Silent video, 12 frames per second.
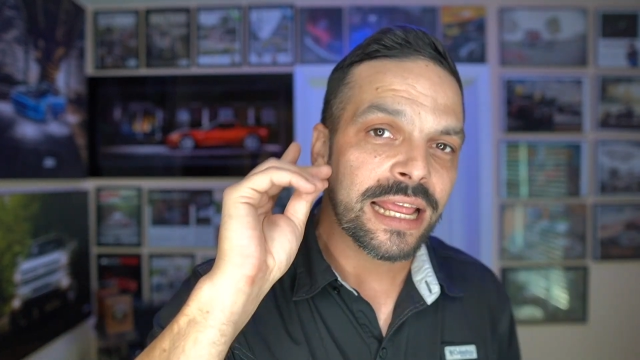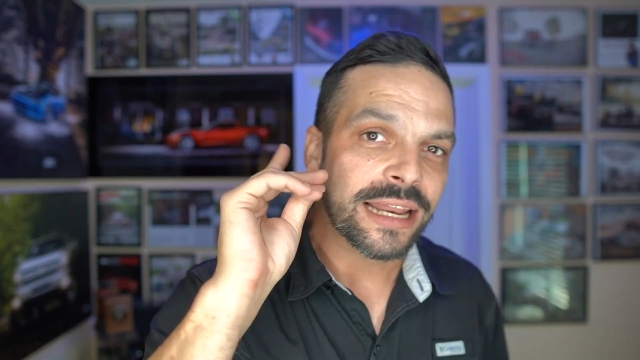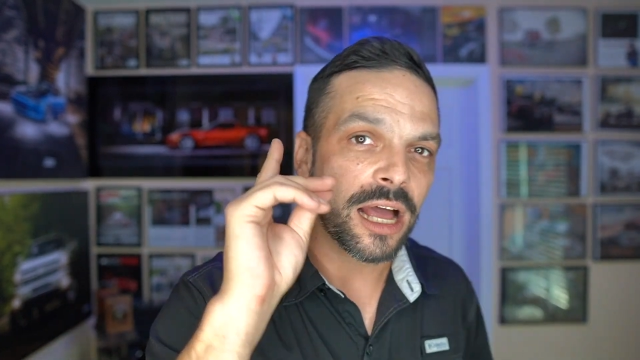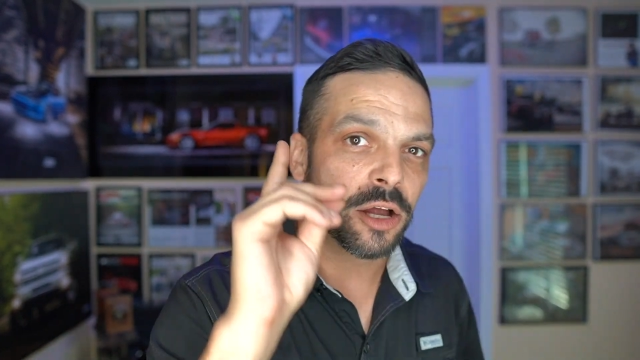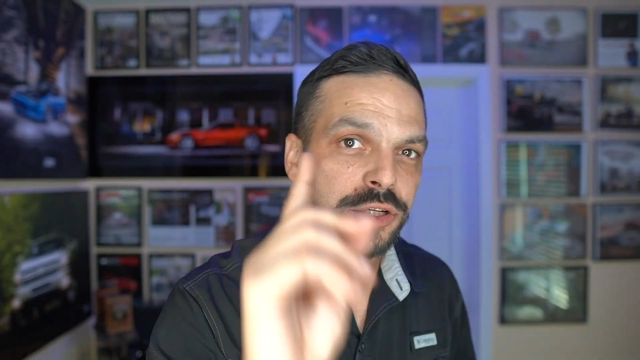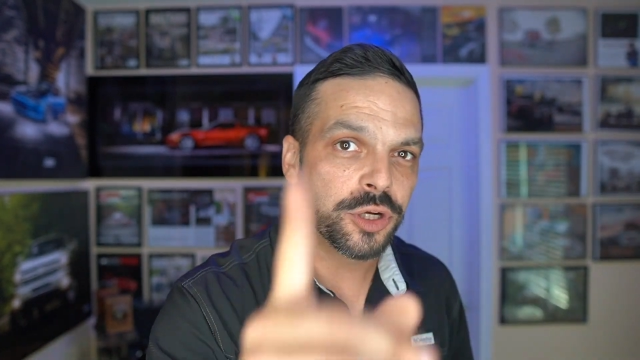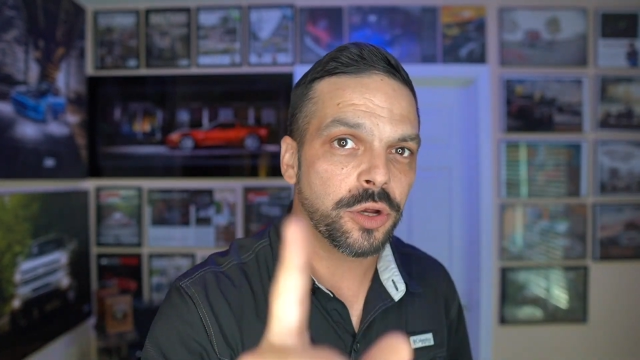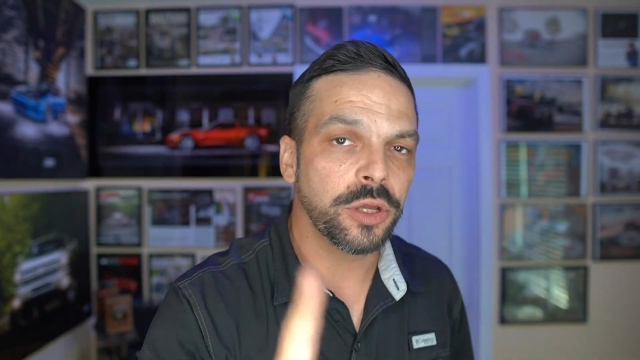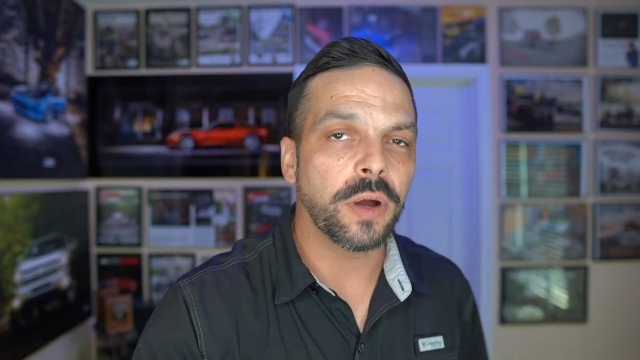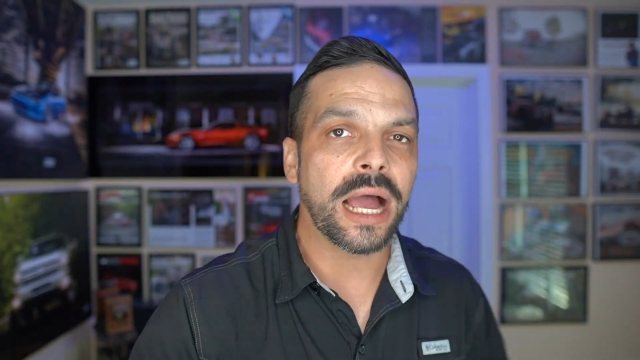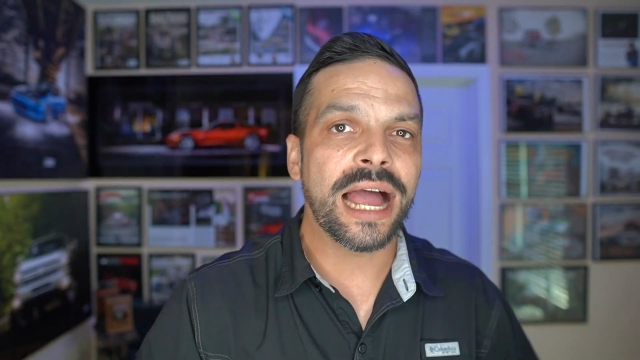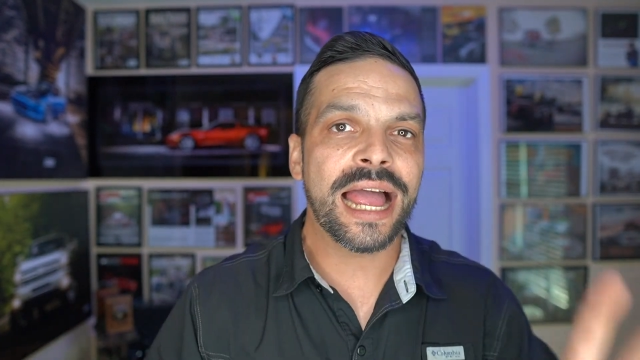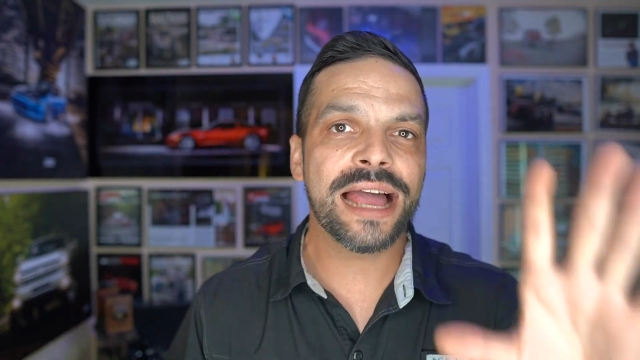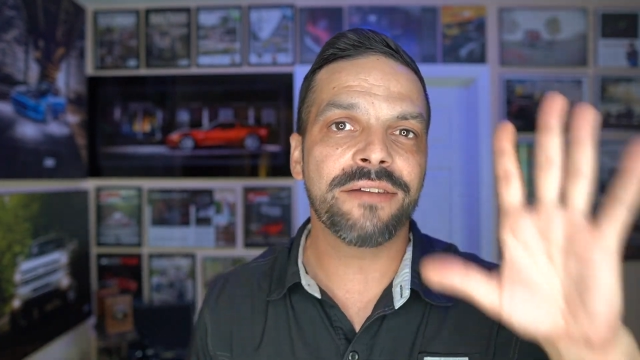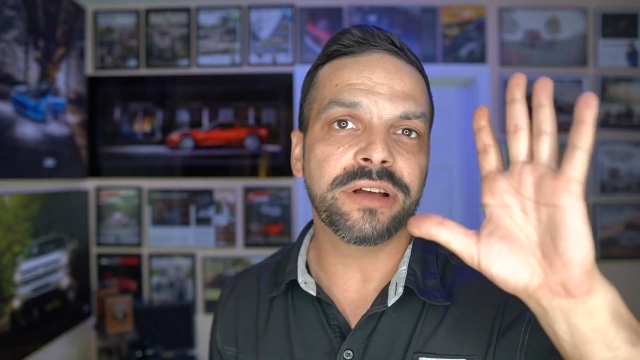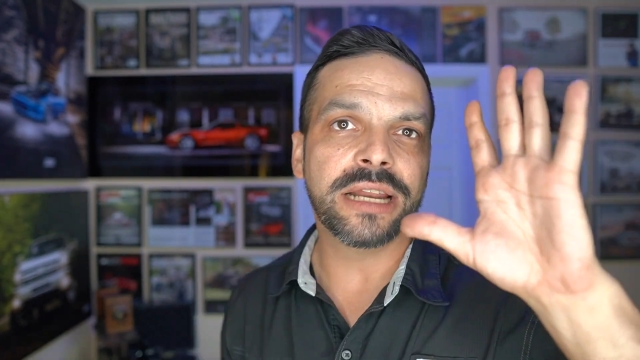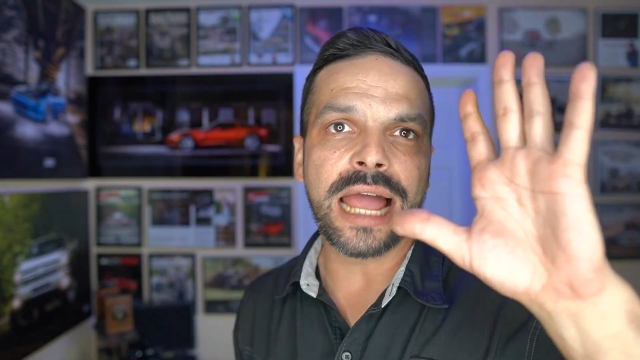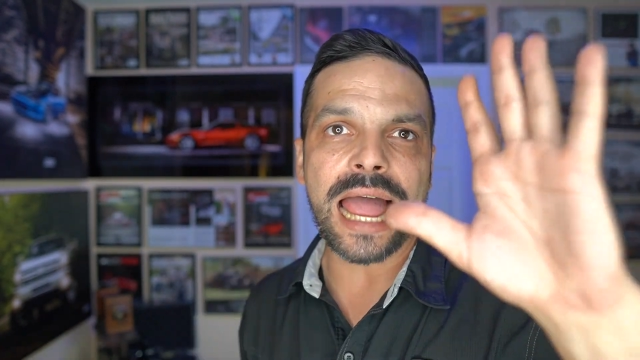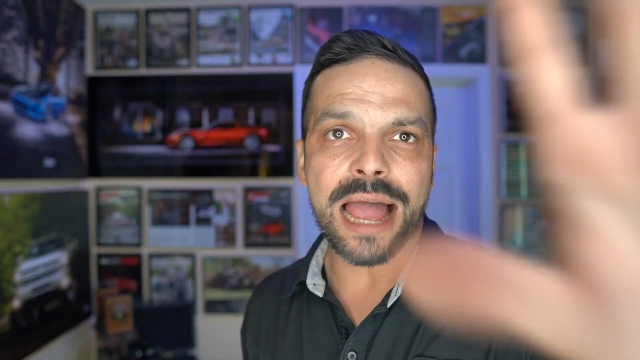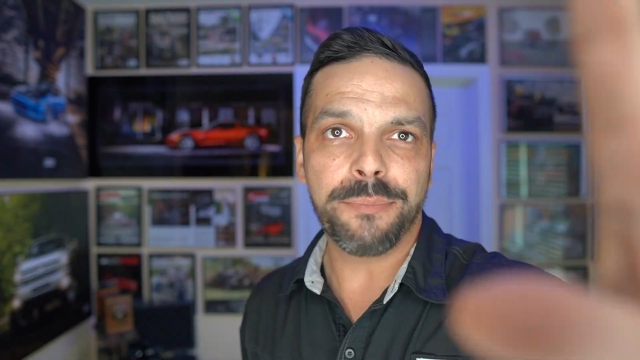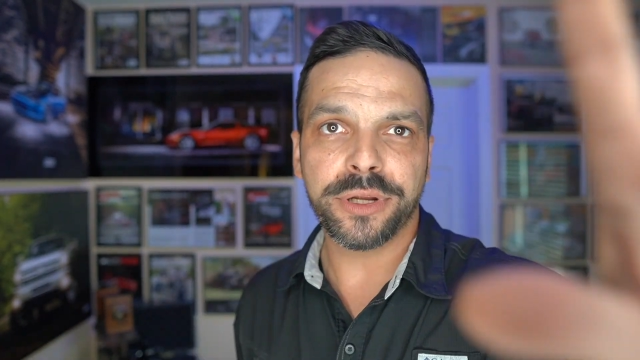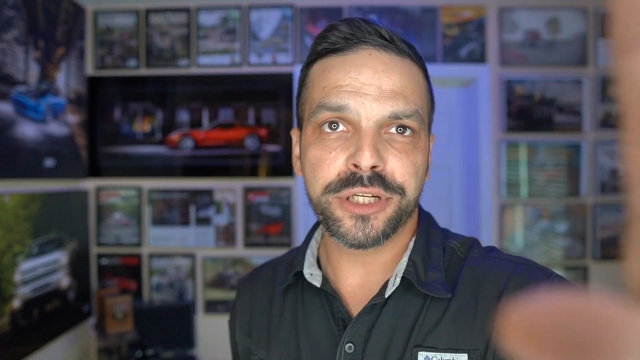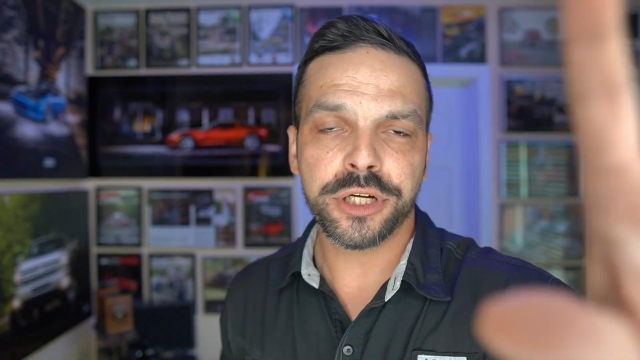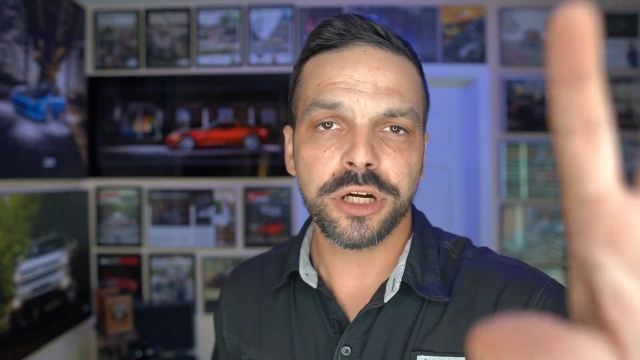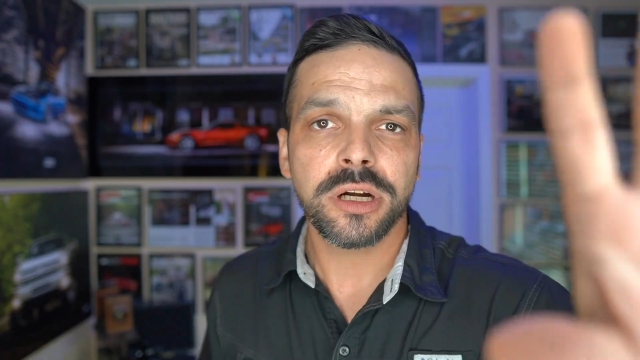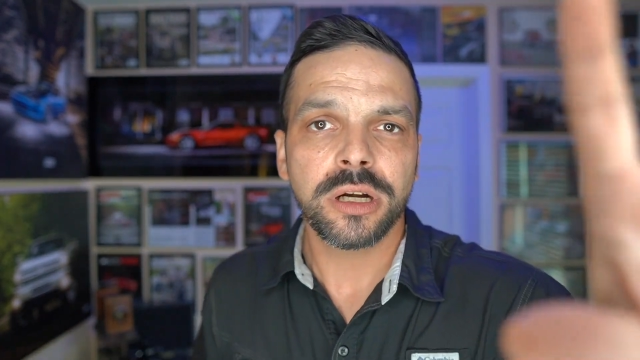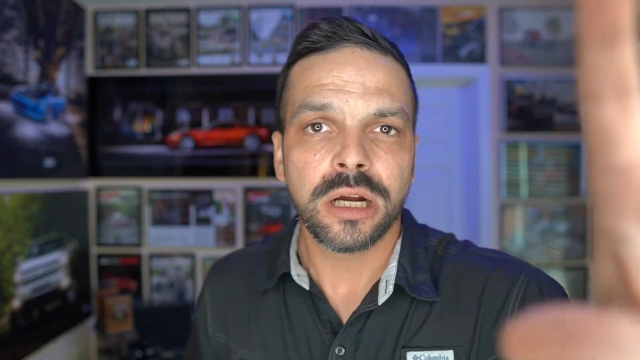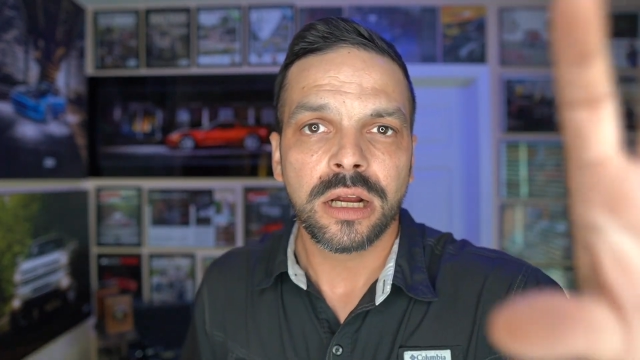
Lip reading: Now I'll show you. I have an aperture